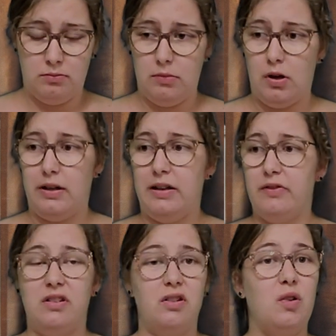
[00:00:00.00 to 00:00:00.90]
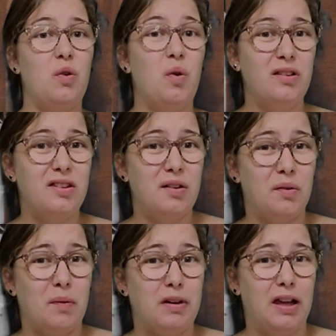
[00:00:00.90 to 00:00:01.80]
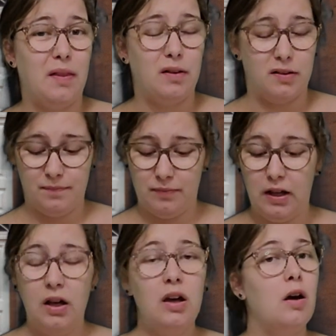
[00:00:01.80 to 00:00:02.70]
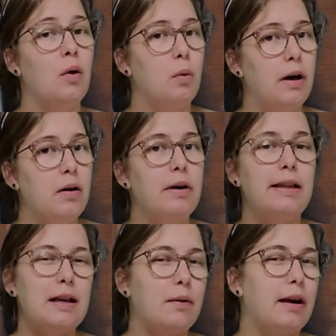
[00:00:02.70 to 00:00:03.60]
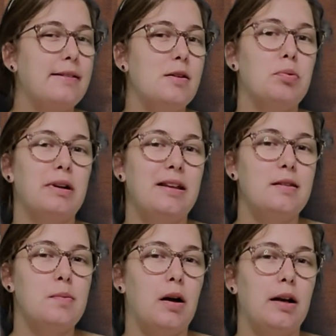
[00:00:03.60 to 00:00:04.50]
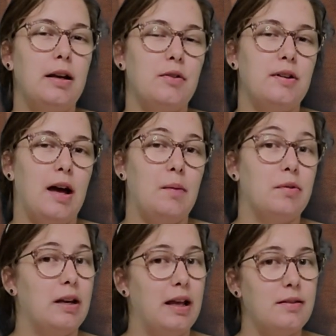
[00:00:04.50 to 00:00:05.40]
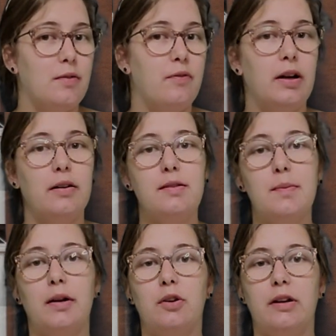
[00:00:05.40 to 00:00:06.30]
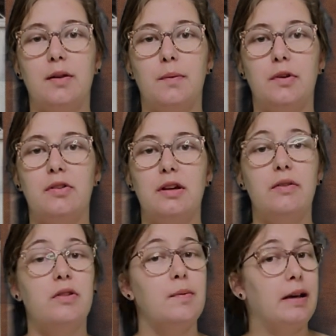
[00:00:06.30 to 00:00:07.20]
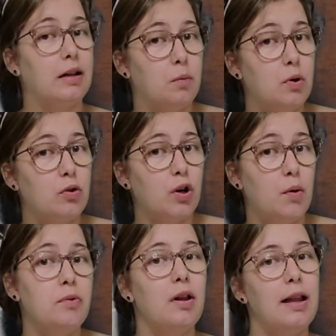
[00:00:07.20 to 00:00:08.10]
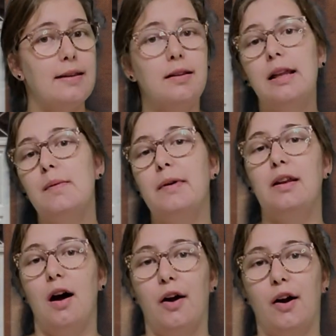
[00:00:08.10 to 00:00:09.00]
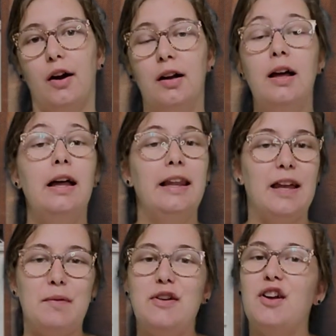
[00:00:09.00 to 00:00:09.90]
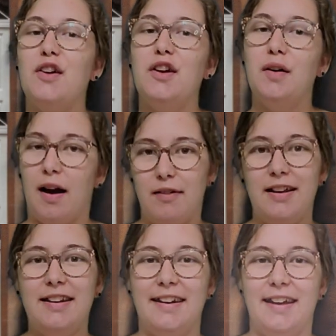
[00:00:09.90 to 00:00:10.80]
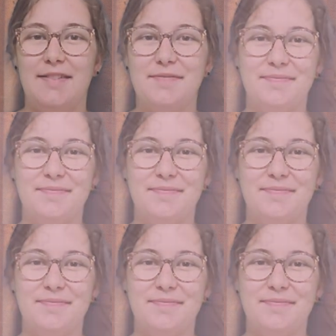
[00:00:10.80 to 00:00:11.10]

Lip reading: not even 2 coins to rub together? Well, they were actually pretty smart in those times, and they had some very smart tricks up their sleeves to make their wardrobes last a little bit longer. Let me show you how they did it.